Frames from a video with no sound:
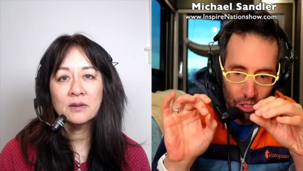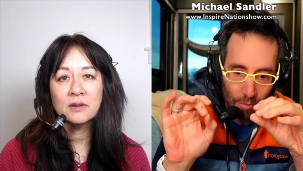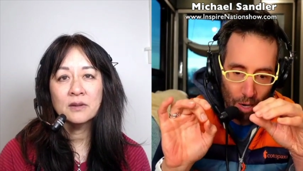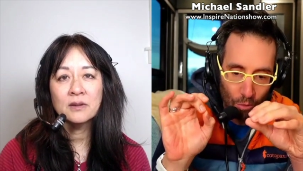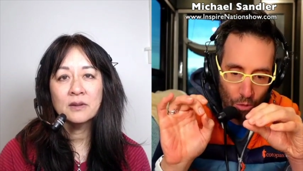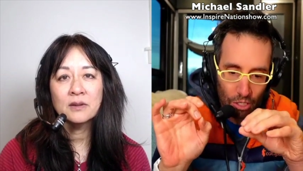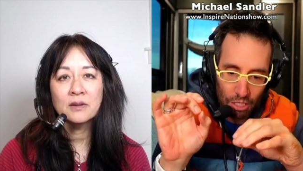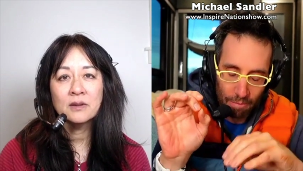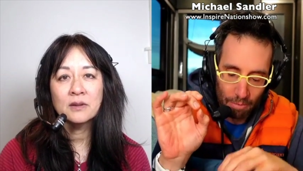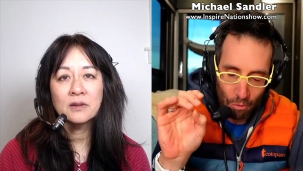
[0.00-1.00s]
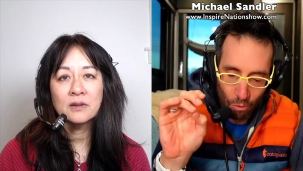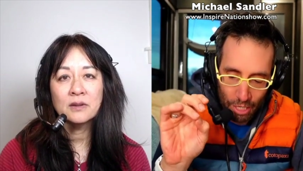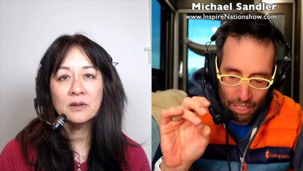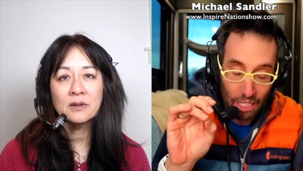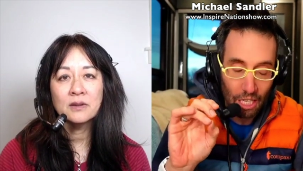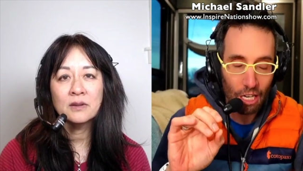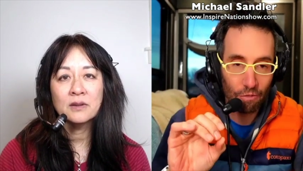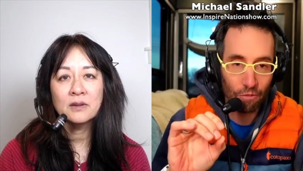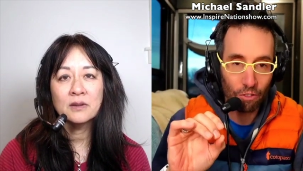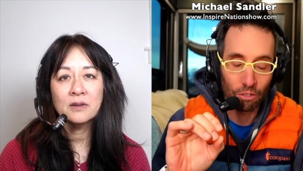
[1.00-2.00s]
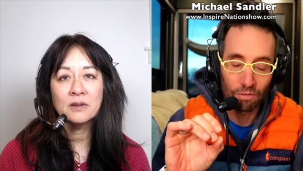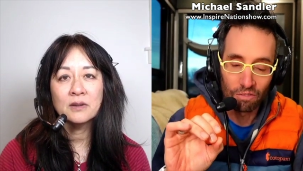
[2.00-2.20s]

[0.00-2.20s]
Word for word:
Speaker 1: my words and be really careful